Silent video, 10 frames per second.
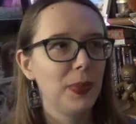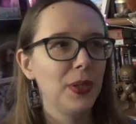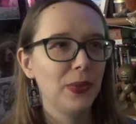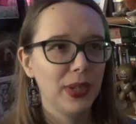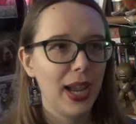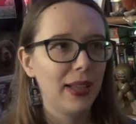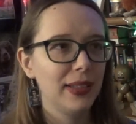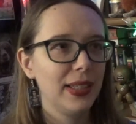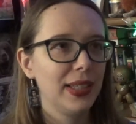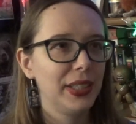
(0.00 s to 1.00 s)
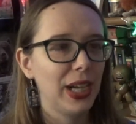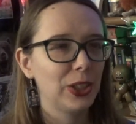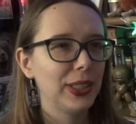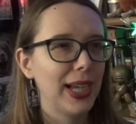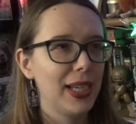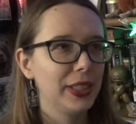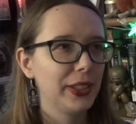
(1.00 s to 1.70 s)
but in reality this actually kind of